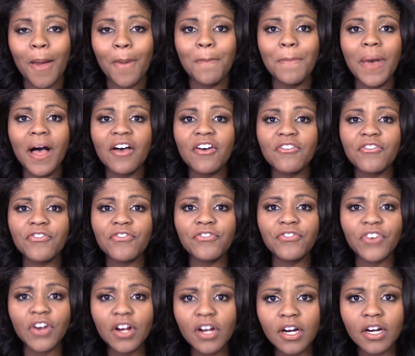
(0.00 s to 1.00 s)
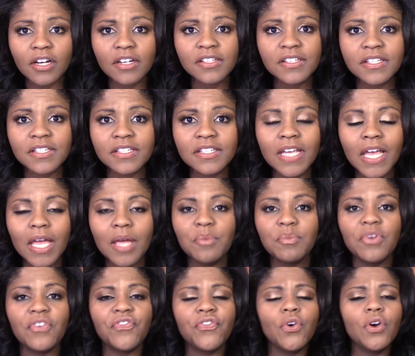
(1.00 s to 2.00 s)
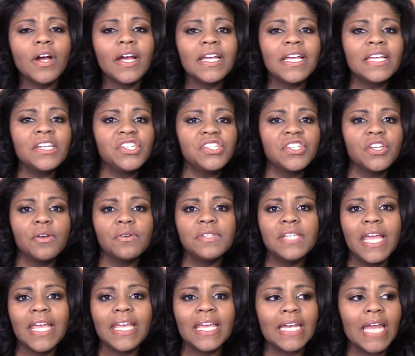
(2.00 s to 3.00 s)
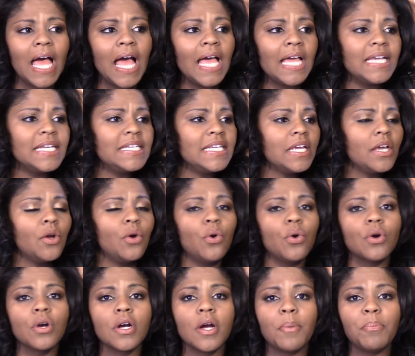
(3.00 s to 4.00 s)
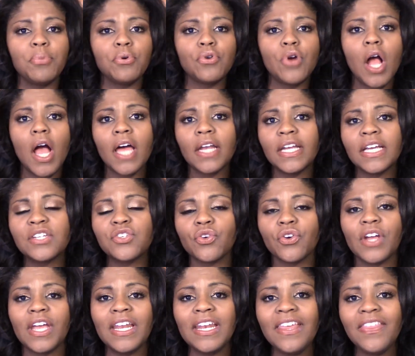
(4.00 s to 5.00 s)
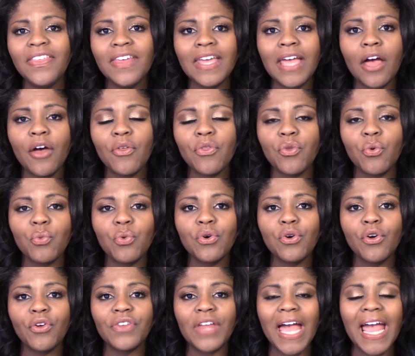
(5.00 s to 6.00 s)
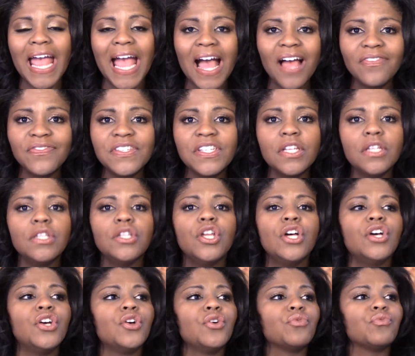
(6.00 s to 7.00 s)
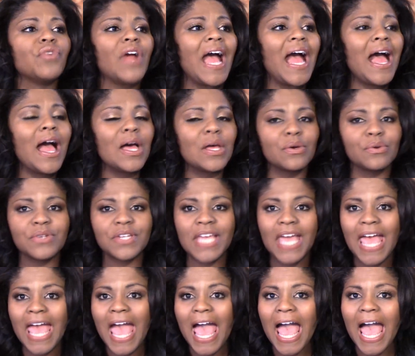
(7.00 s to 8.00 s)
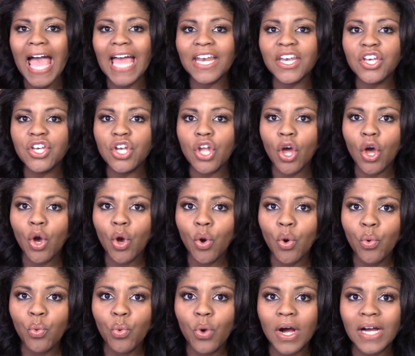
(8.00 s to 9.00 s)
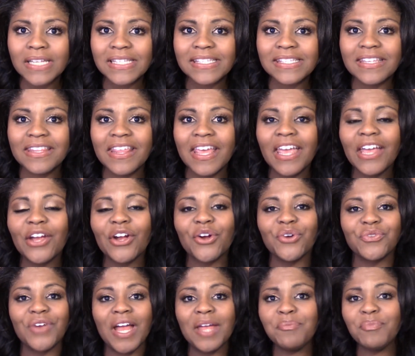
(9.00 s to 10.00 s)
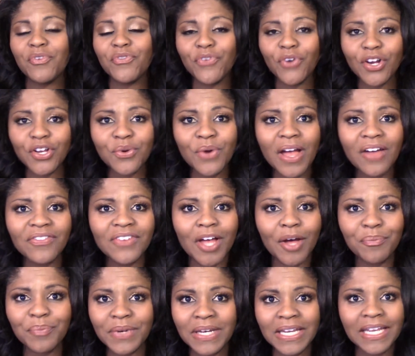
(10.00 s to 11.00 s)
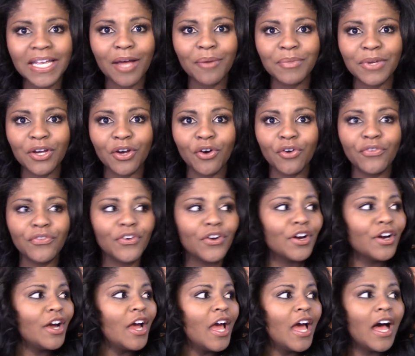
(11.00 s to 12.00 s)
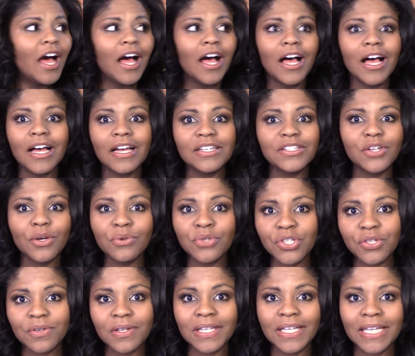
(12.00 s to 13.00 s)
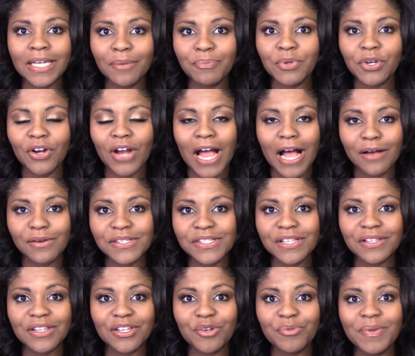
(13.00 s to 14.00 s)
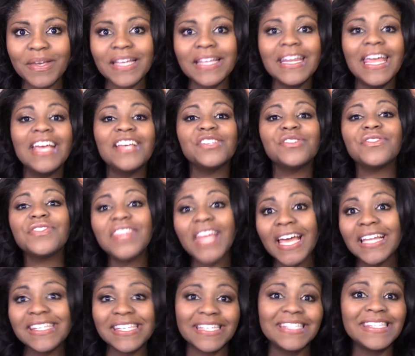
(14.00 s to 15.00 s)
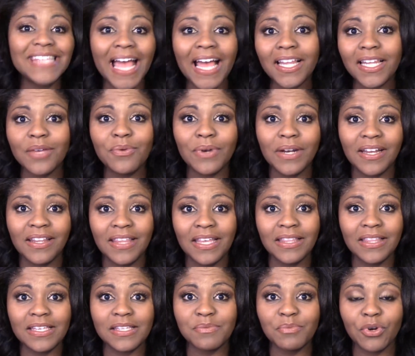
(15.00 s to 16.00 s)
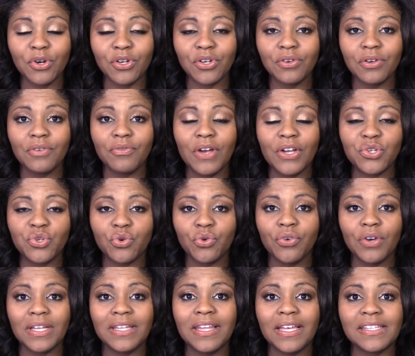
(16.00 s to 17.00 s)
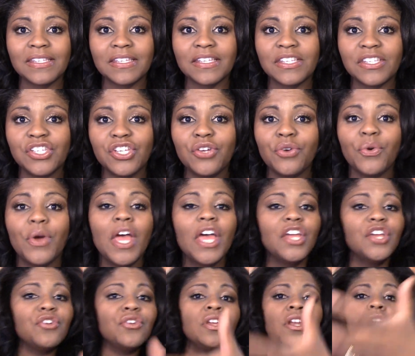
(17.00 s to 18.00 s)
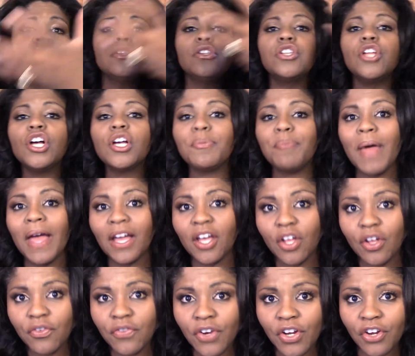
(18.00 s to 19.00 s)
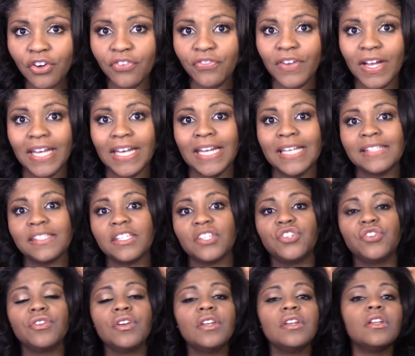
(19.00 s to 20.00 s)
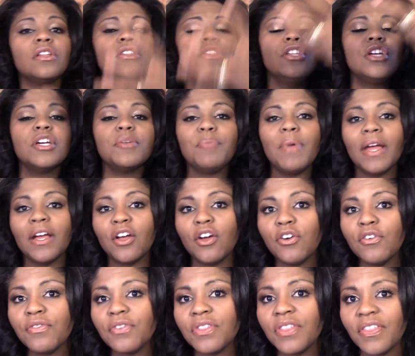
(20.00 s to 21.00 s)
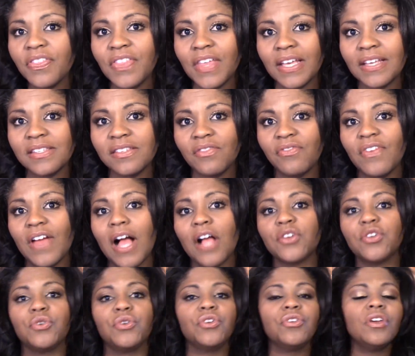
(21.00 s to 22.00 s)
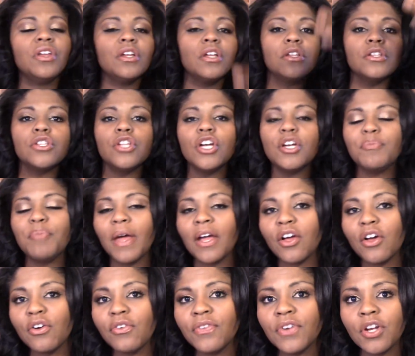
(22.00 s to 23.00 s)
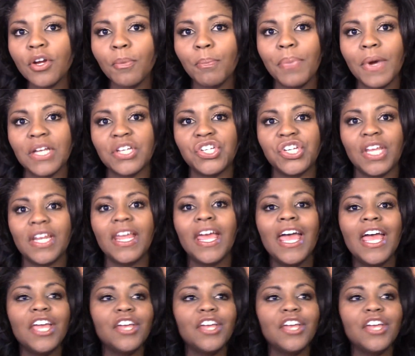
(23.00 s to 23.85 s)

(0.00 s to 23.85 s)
But first, before I can just go take an idea or a product or anything out in the world, I have to look around and know what's there, right? Before you have company coming over, uh, don't you clean up your house a little bit? So that's exactly what I think this Mercury retrograde lets us do. You're going to look back over your finances. You're going to look back over the things of value. You're going to look back over your budget.